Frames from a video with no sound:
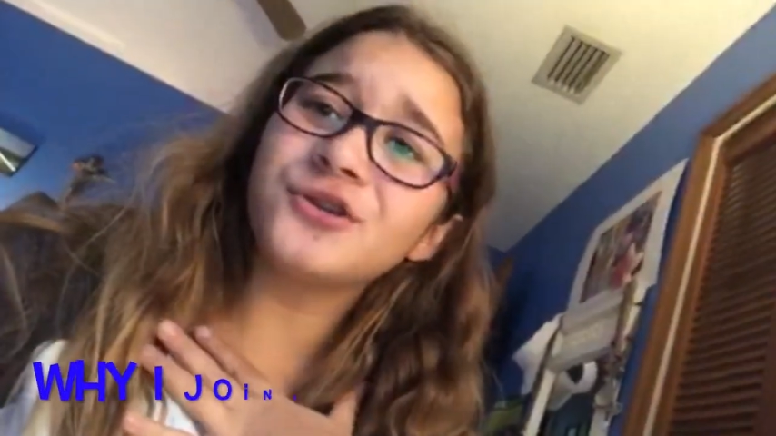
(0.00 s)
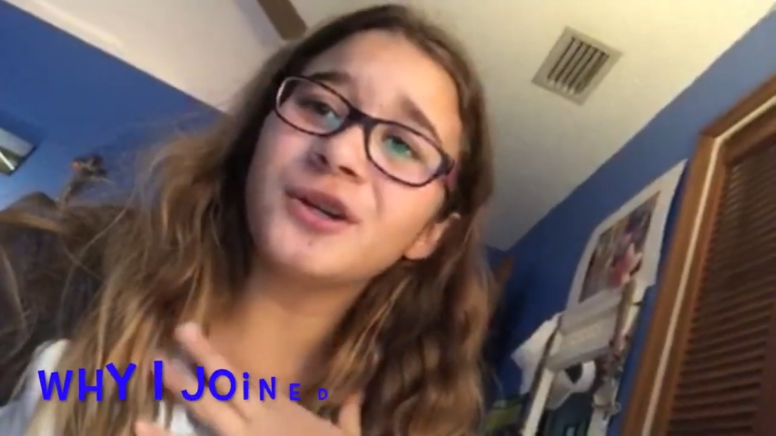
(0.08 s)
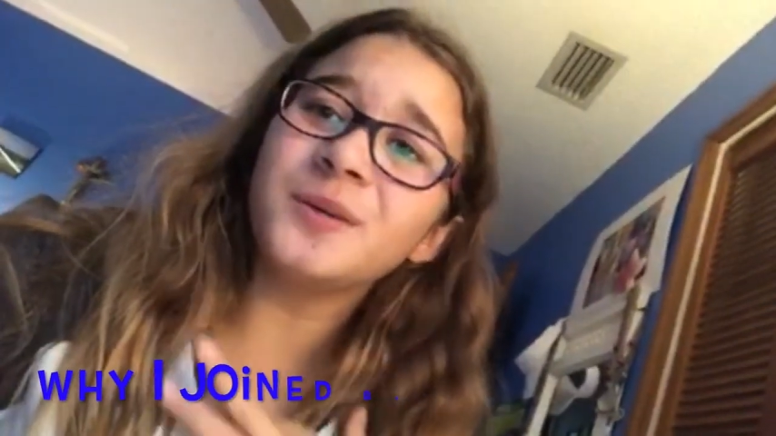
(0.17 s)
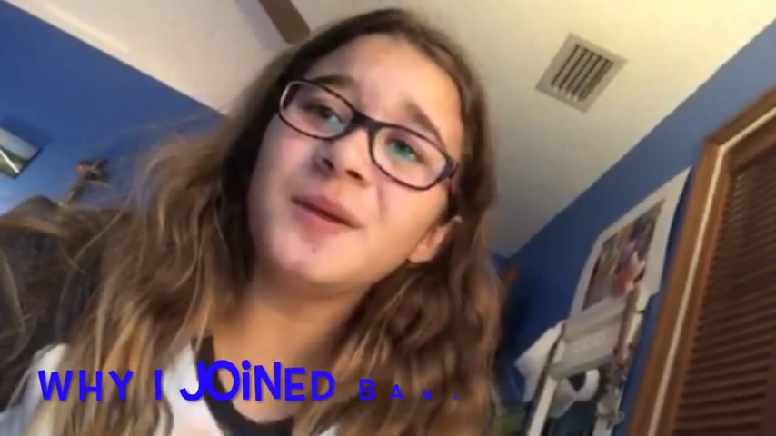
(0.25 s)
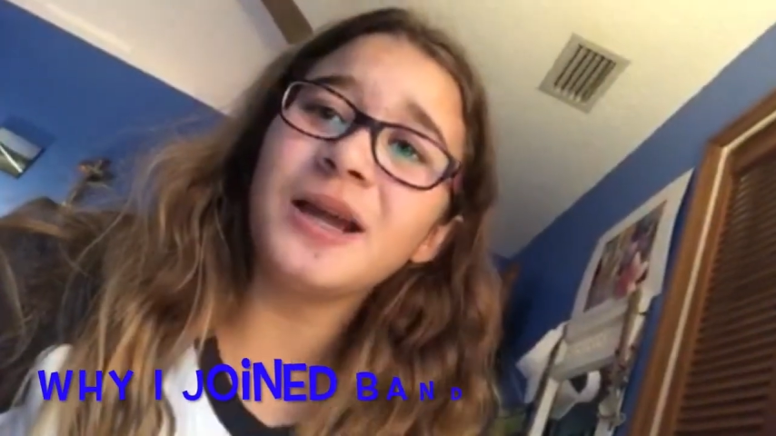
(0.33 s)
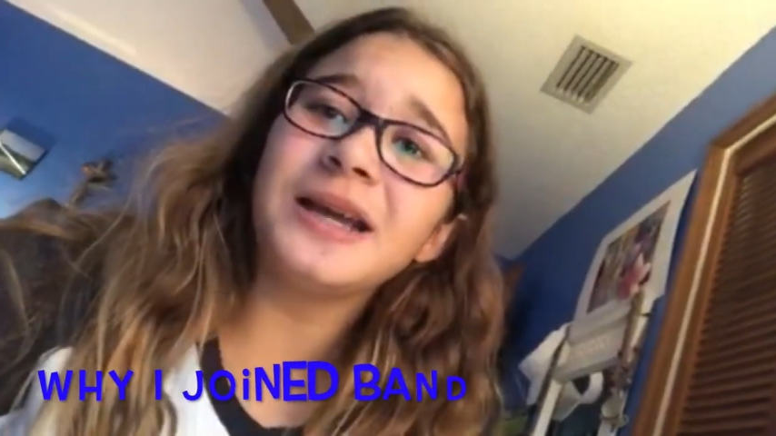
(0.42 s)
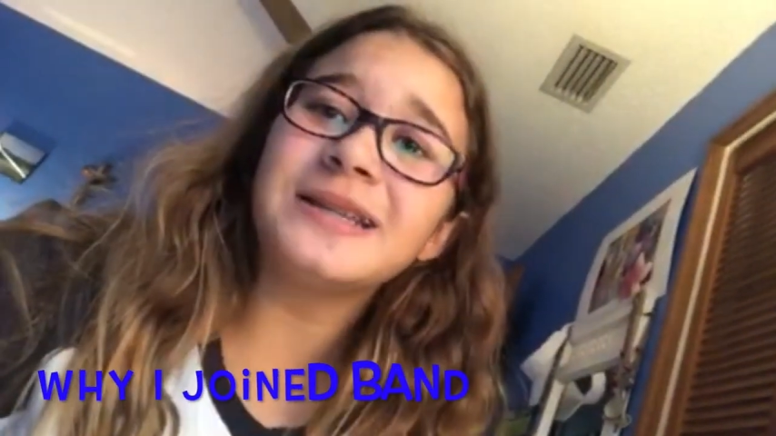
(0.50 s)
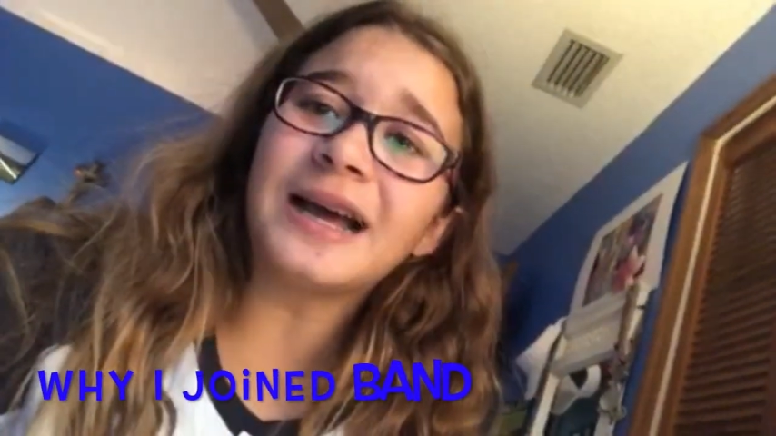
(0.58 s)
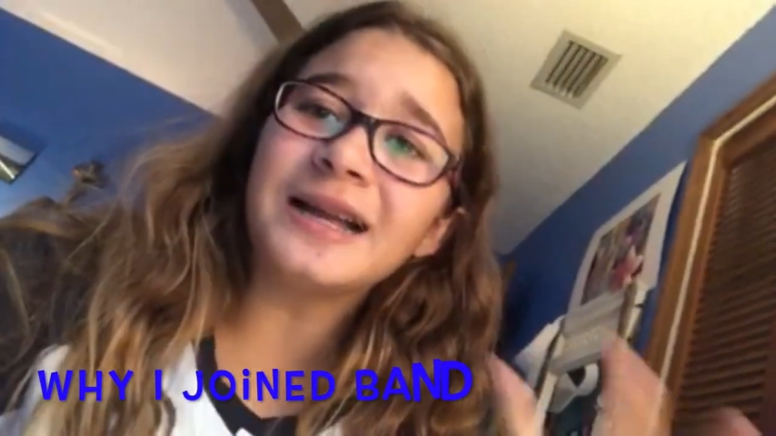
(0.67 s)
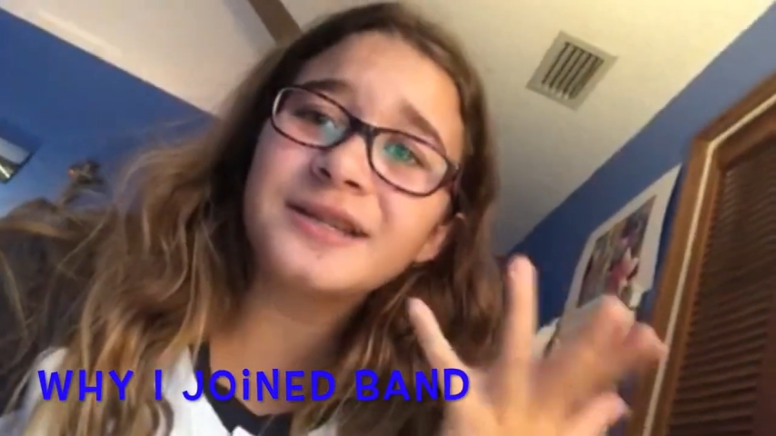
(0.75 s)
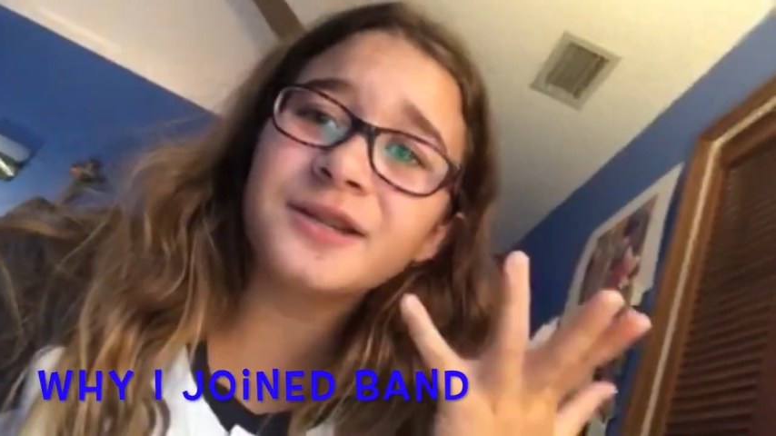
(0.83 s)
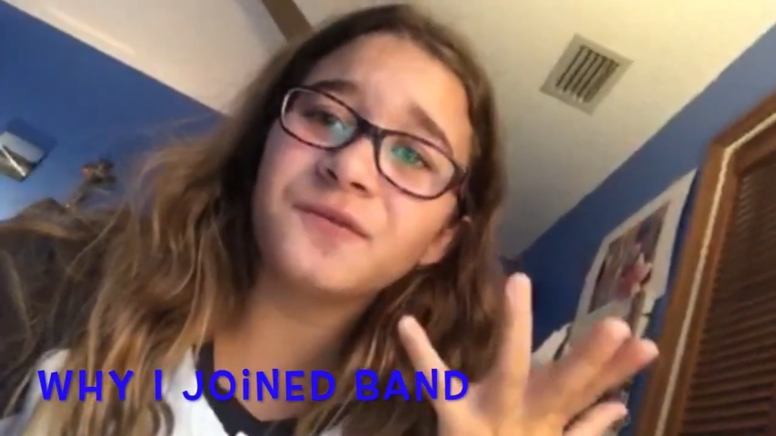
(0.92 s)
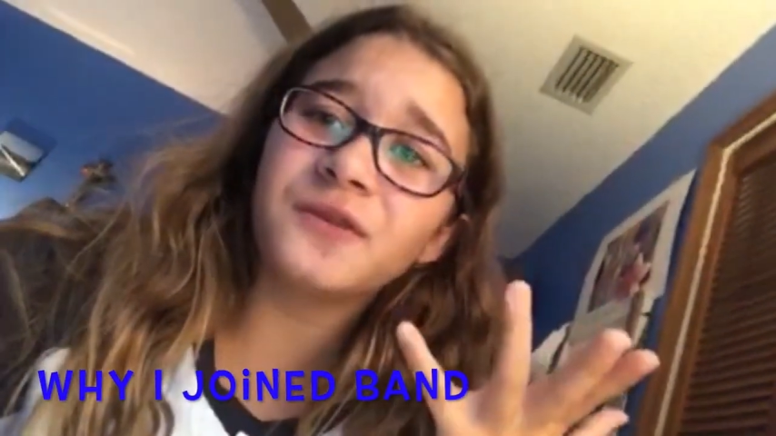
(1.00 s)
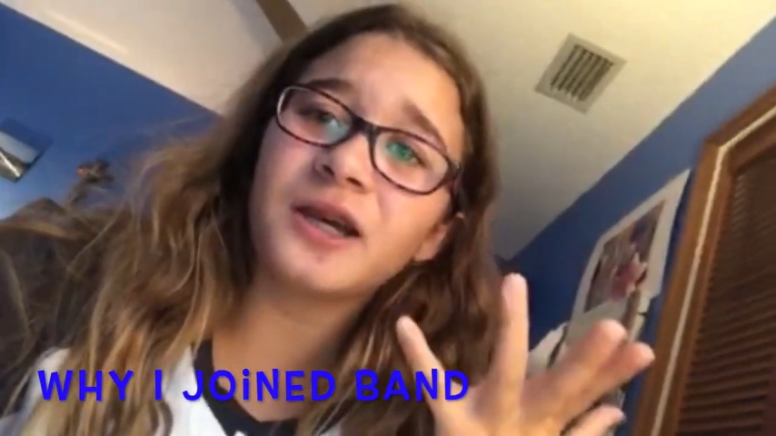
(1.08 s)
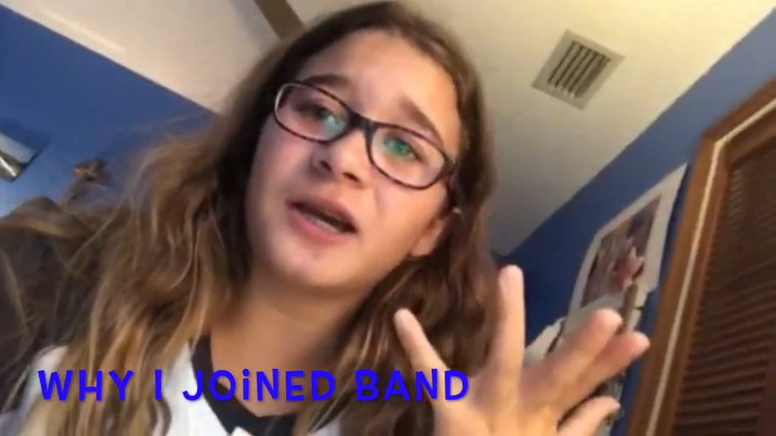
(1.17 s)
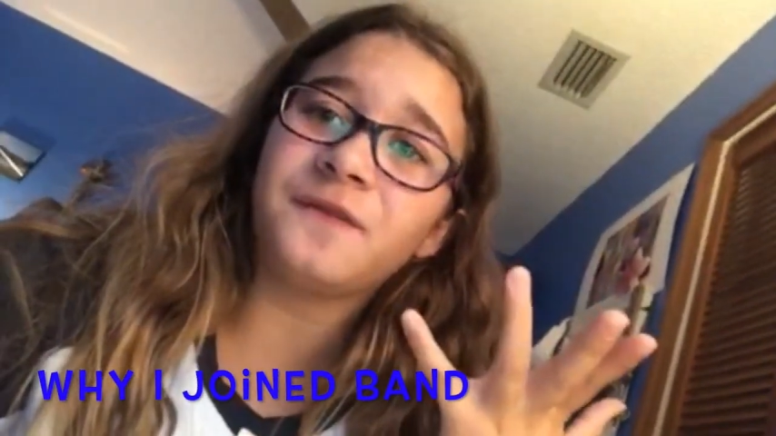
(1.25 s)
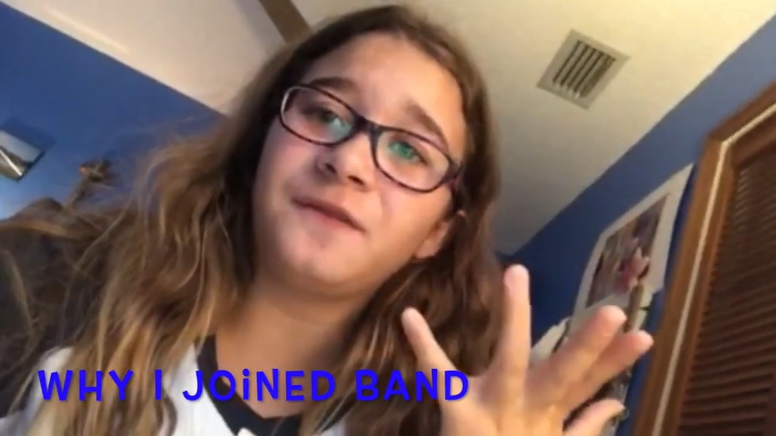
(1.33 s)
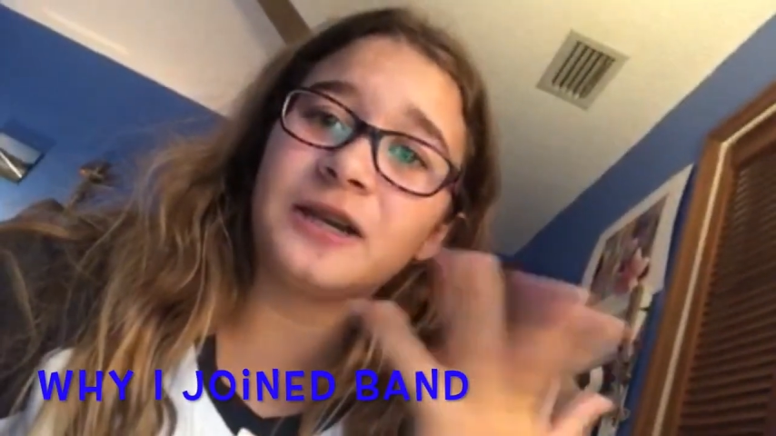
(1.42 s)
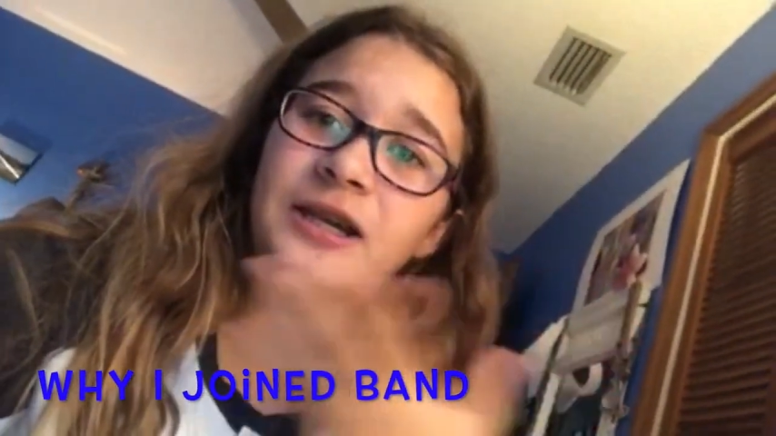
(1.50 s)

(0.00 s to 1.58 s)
joined band because I didn't feel like I fit